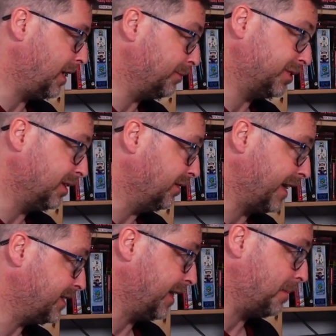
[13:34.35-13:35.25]
I'm still
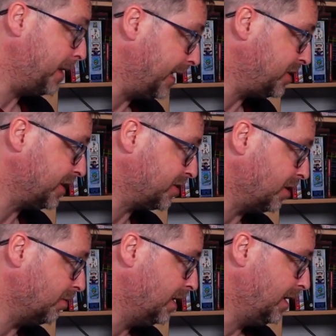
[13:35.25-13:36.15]
yet to get a picture,
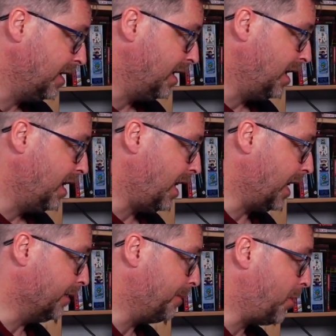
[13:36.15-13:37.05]
so
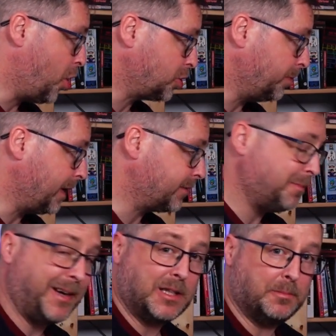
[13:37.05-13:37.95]
I will possibly have to
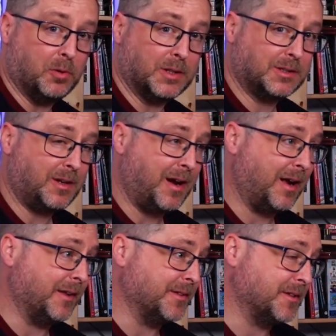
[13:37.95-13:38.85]
bite the bullet
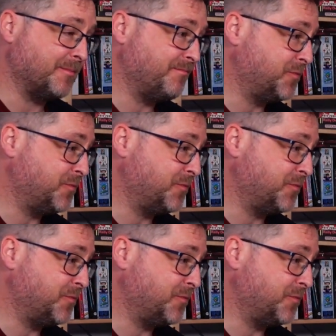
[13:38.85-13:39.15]
and